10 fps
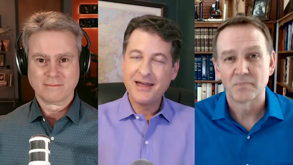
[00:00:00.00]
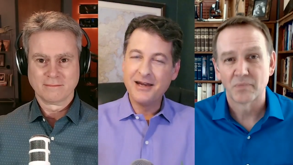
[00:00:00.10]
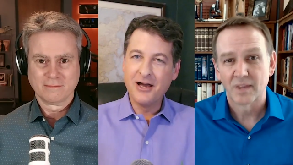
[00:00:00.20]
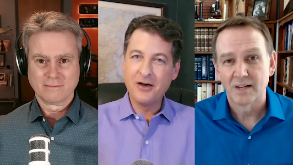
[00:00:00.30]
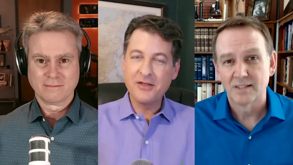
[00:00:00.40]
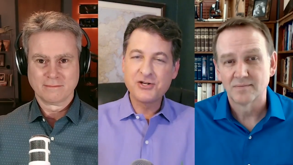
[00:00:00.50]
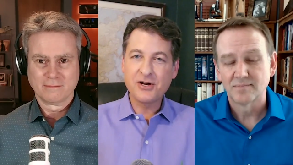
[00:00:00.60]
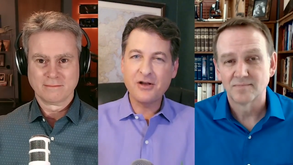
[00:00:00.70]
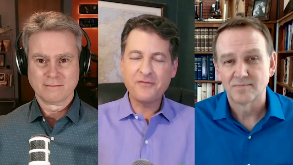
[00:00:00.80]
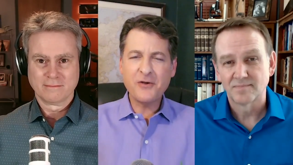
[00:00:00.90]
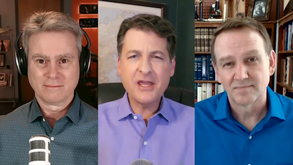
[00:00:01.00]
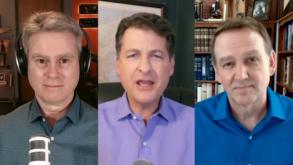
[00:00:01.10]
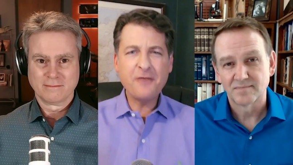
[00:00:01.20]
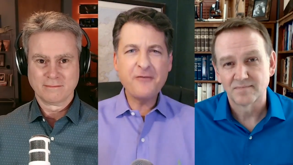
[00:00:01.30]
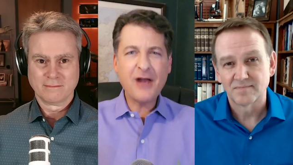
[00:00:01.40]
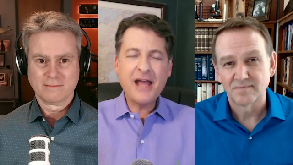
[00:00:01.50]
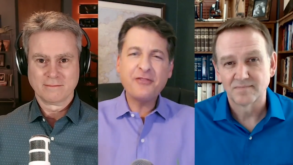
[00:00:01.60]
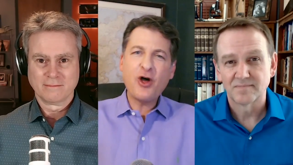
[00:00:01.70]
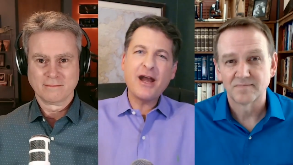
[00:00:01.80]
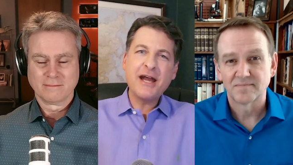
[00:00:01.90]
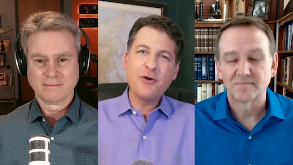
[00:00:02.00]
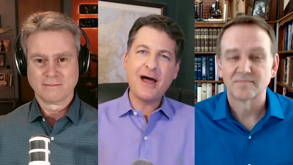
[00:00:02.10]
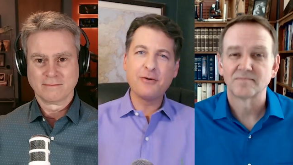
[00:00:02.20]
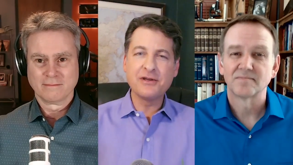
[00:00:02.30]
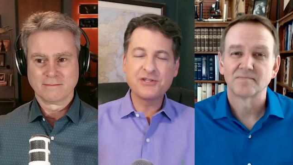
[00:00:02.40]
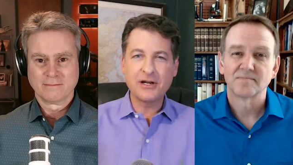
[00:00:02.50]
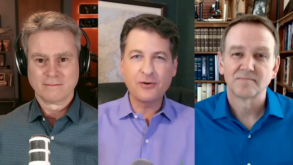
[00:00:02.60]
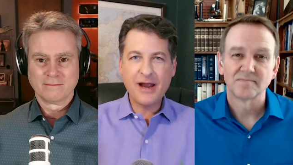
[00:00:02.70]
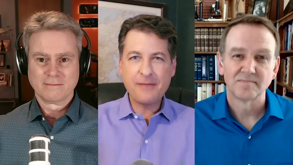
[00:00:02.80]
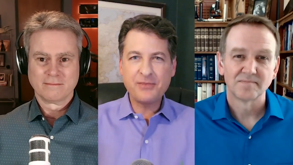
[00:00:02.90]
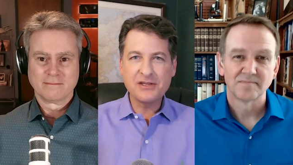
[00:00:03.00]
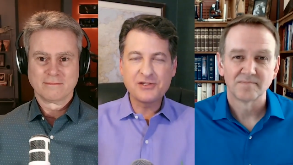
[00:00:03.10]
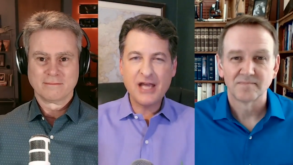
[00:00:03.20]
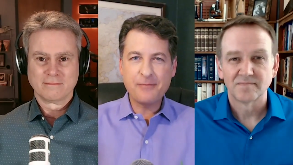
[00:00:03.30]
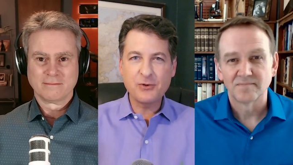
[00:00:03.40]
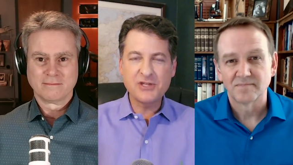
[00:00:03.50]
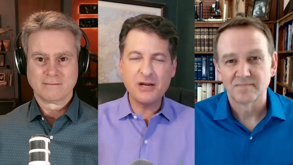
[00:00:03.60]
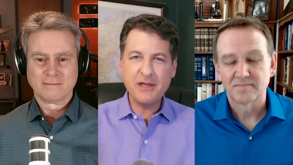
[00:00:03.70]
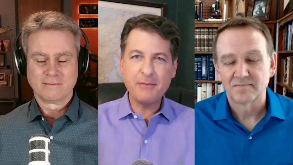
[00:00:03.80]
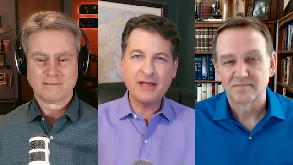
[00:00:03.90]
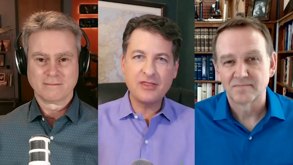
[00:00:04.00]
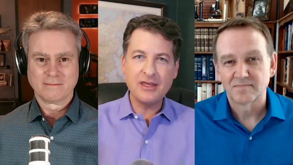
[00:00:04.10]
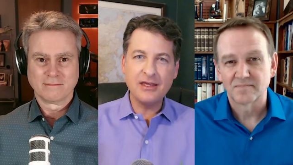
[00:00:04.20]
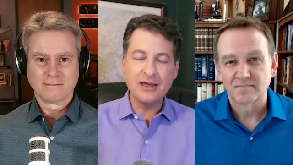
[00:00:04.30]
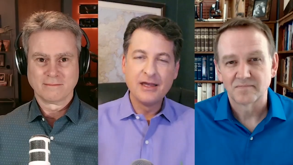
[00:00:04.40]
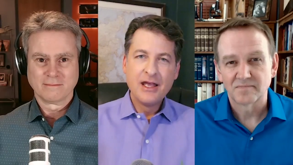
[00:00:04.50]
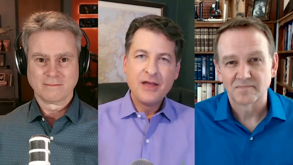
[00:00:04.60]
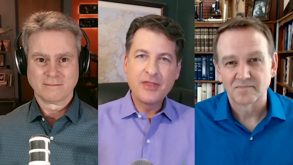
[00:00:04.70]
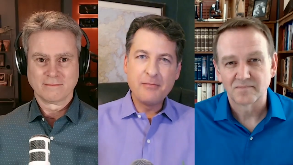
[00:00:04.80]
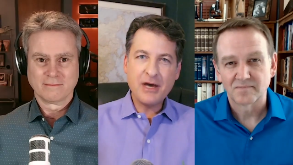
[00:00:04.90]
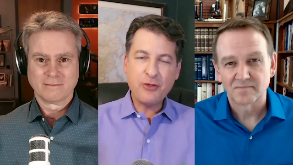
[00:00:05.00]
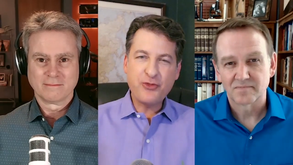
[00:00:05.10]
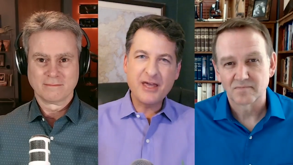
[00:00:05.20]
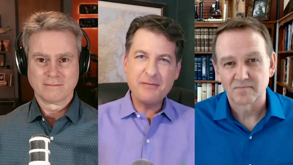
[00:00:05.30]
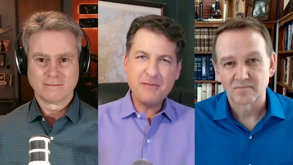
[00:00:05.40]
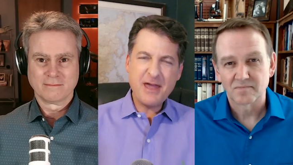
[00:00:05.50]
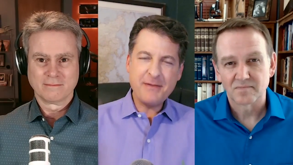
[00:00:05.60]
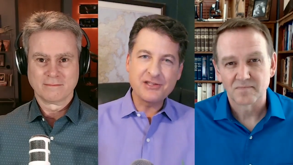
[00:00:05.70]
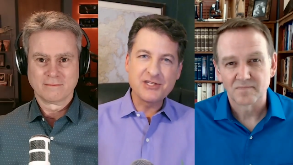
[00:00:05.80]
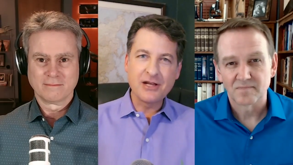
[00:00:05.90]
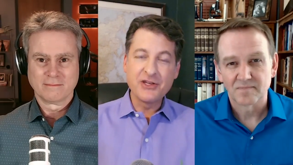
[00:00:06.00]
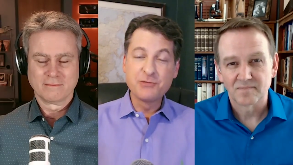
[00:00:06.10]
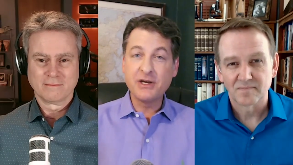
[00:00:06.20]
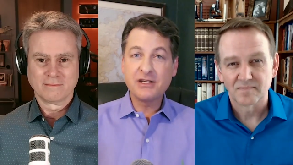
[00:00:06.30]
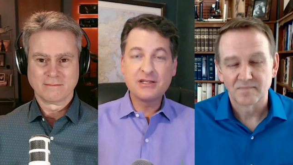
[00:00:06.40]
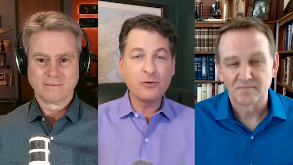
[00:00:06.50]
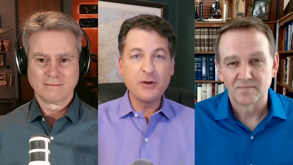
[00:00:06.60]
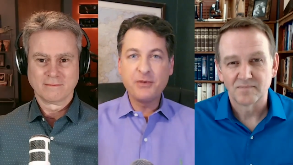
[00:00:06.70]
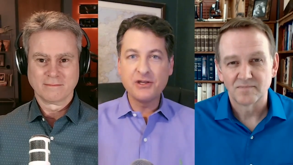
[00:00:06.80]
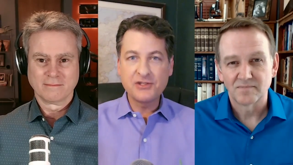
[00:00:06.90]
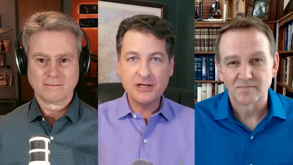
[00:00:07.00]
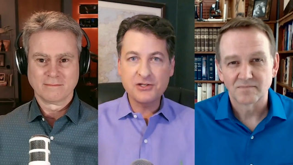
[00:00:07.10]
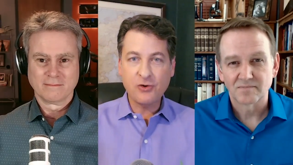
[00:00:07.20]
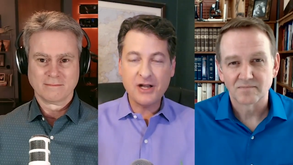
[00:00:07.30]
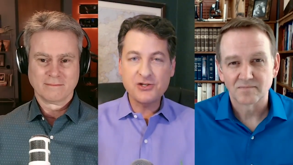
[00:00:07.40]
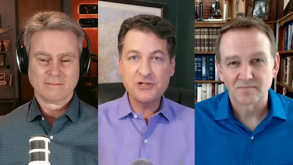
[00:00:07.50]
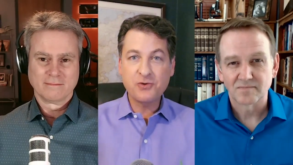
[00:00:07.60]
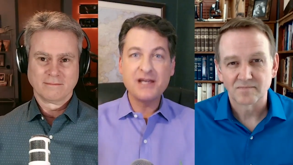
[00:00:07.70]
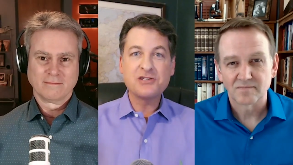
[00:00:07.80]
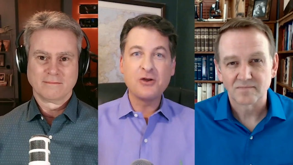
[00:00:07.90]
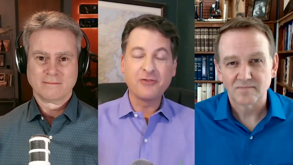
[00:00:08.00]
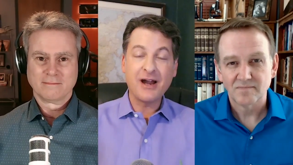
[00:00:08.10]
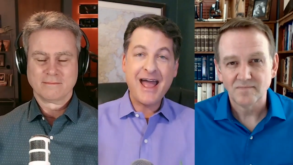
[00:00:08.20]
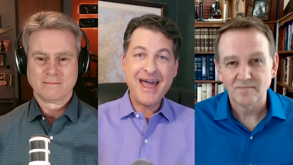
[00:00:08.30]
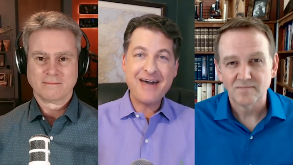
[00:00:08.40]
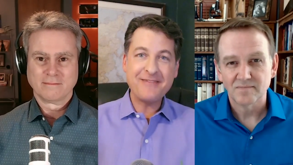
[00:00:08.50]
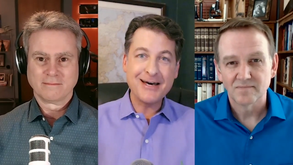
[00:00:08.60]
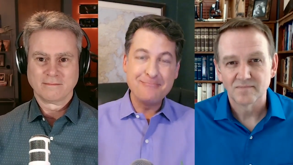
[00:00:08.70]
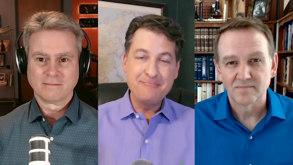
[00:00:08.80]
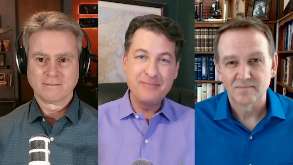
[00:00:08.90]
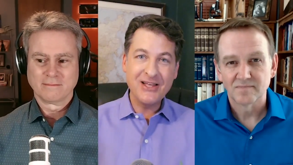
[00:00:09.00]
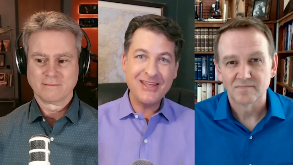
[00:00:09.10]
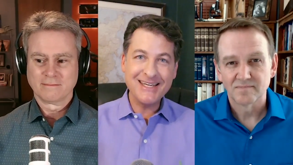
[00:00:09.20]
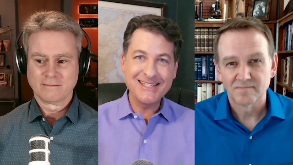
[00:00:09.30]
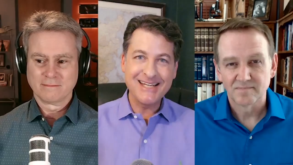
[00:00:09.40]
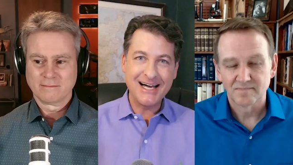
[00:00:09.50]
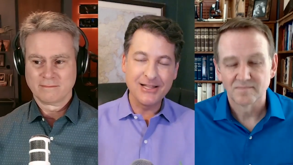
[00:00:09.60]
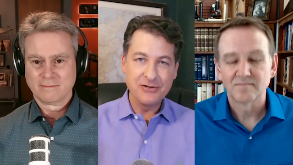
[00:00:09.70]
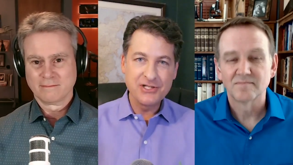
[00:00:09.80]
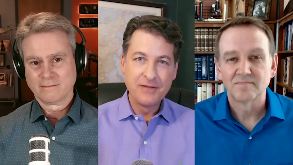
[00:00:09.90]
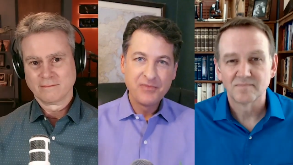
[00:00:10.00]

Speaker 1: No, they sure don't. You know, I thought I knew how I was going to wrap this up. It was going to be about the uh, the money thing, and maybe it still is. But uh, what Bill said is correct. She's raised over half a billion dollars